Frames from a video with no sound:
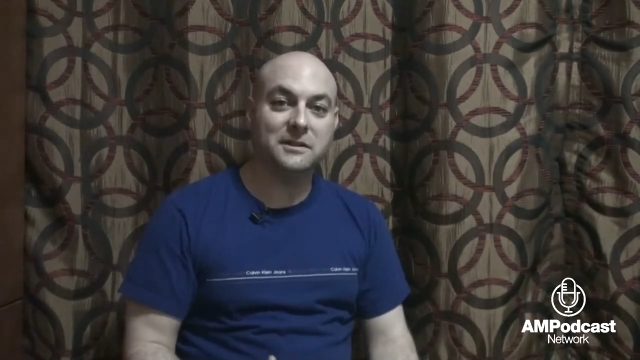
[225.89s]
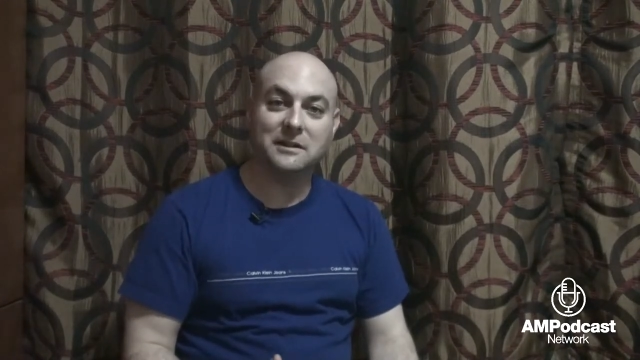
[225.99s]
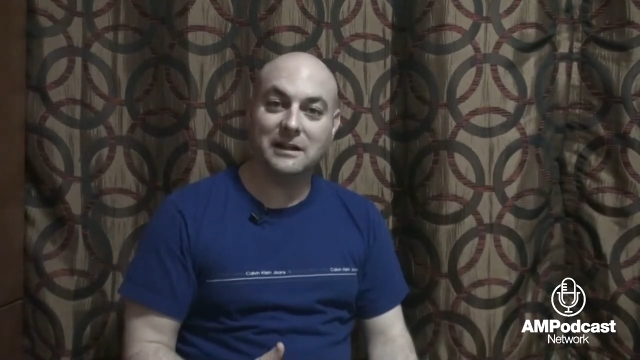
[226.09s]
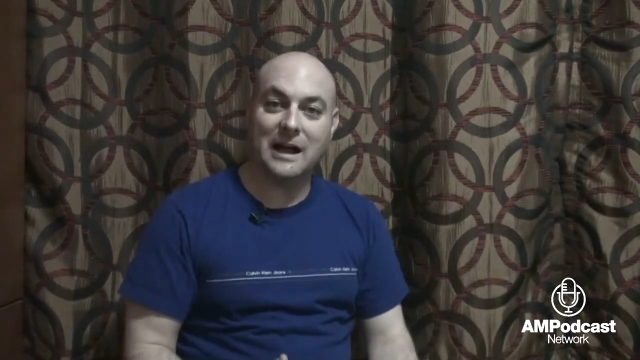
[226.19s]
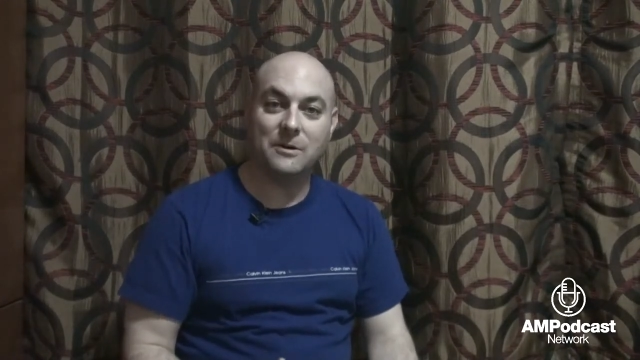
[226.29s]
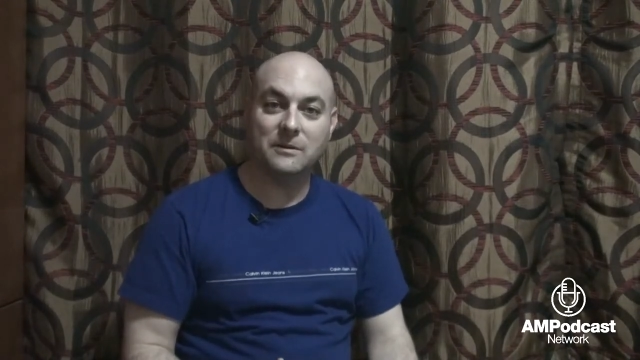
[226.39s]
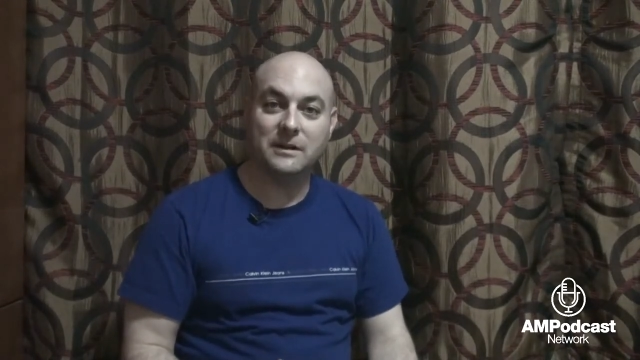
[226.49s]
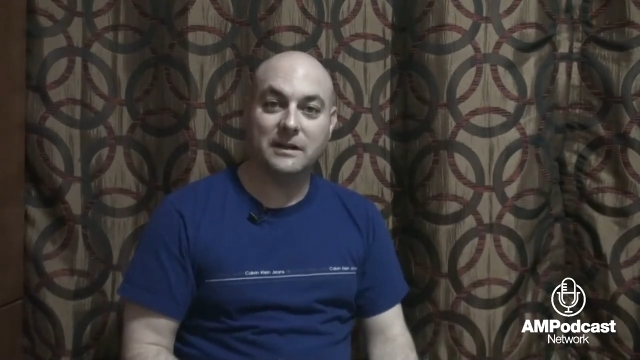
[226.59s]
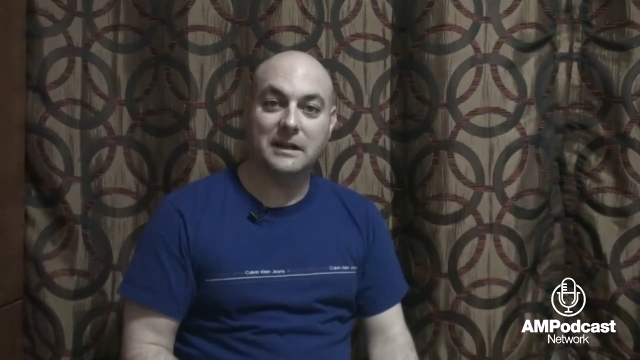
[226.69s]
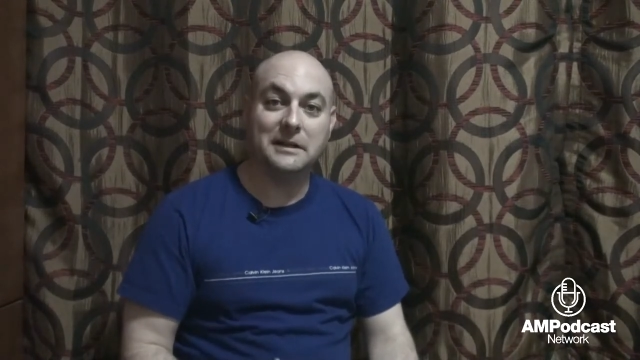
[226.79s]
the
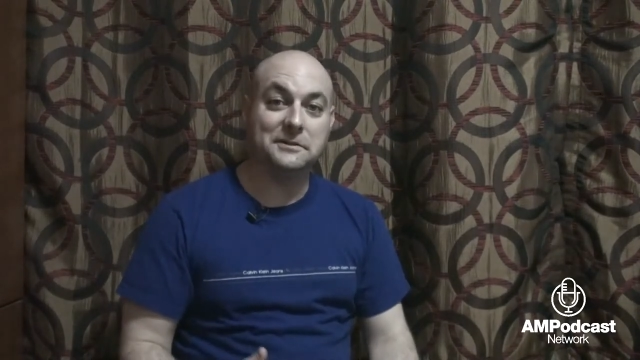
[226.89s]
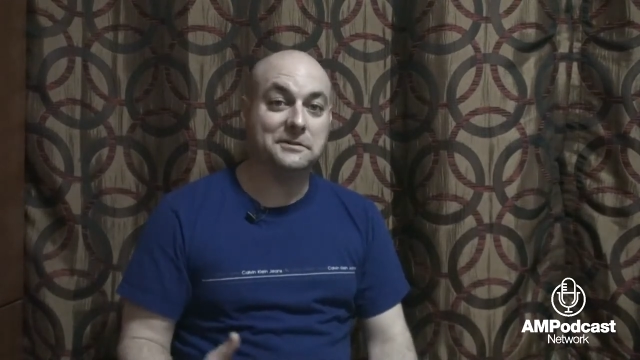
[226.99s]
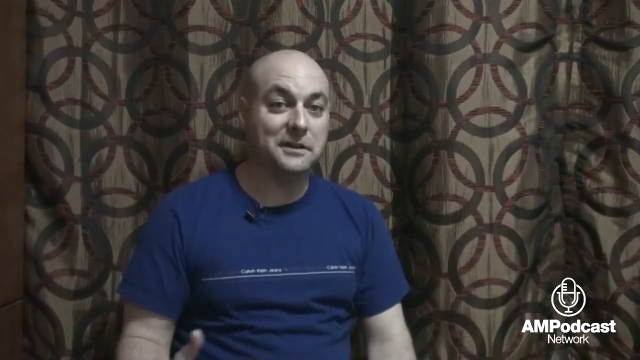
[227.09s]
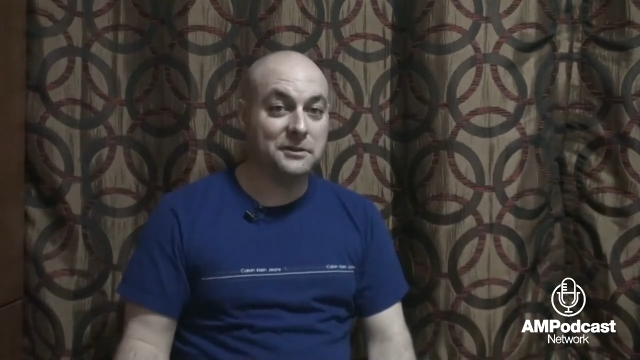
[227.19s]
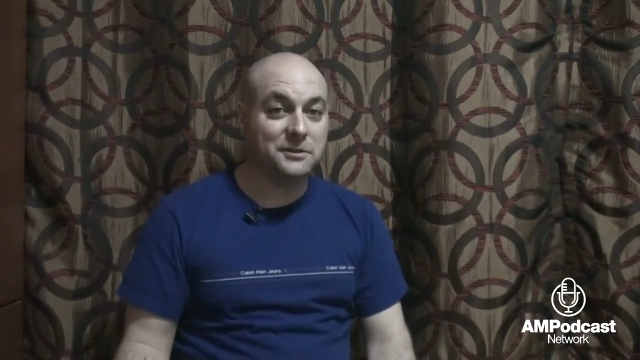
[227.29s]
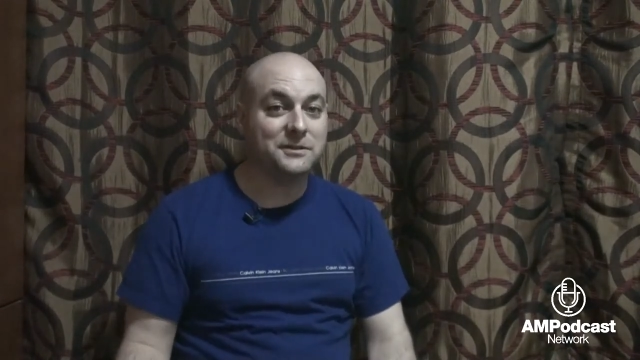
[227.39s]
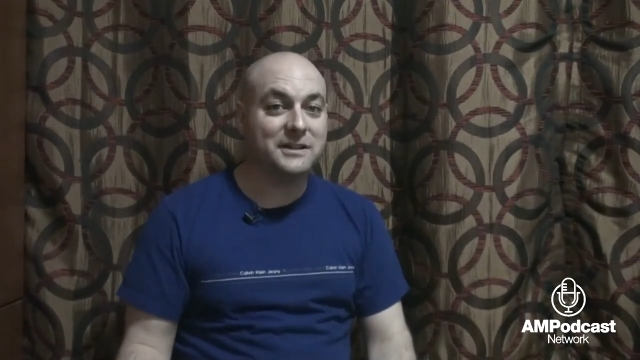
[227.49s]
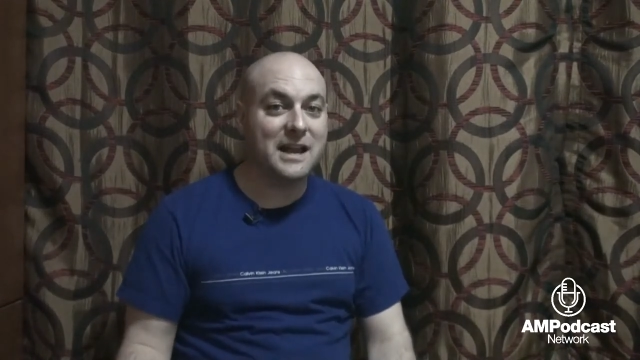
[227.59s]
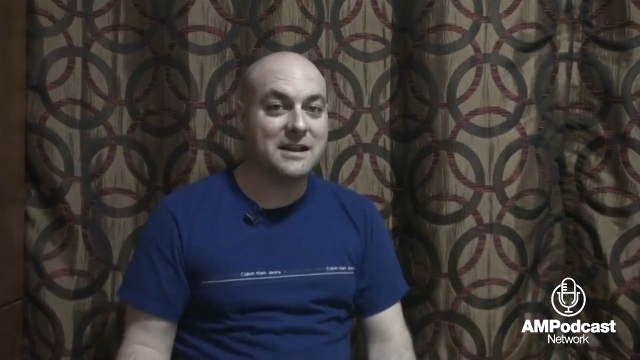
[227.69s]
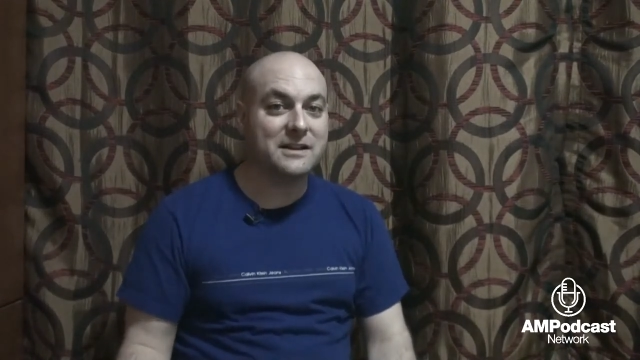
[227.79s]
clout and Stitcher is
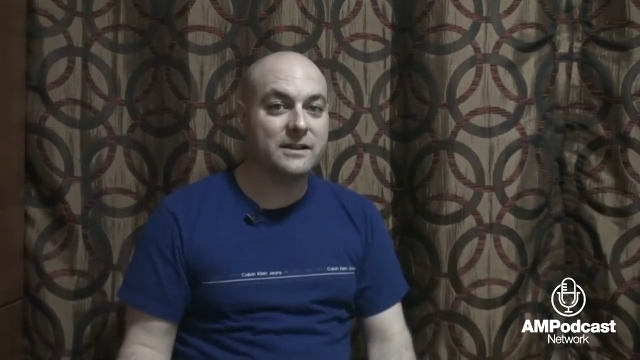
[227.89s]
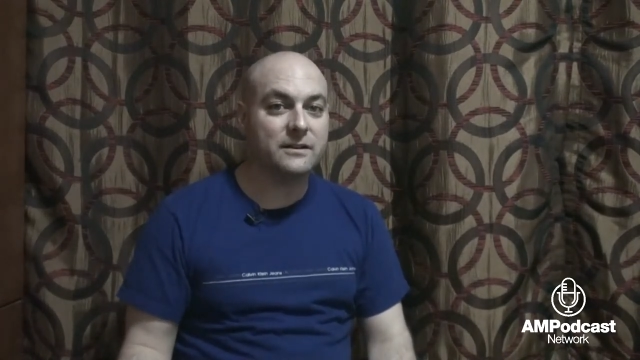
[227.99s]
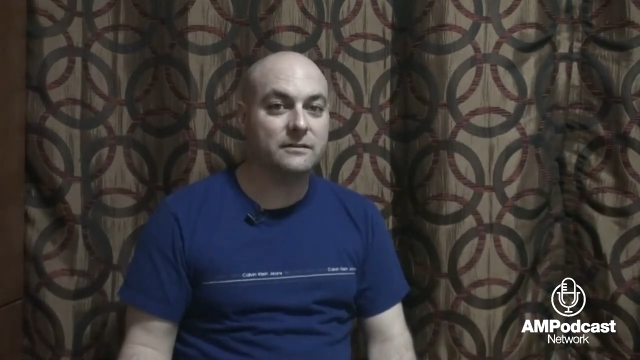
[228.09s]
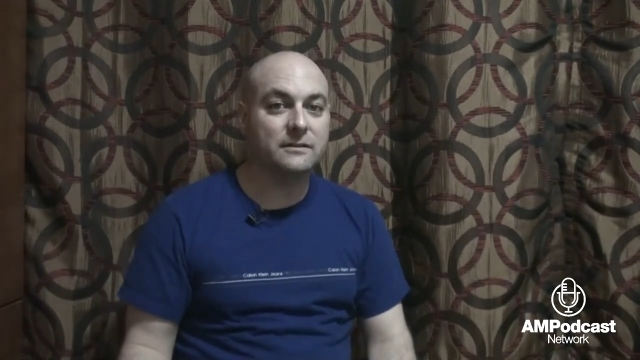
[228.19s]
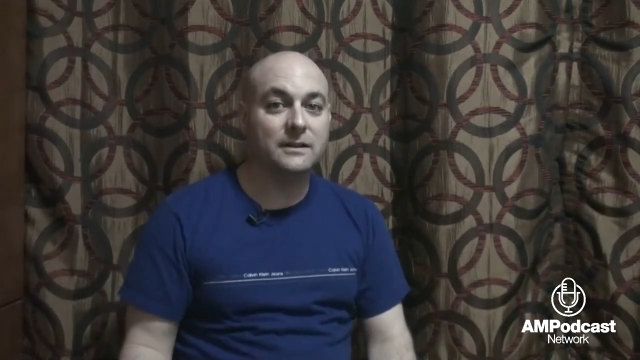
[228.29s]
gaining it,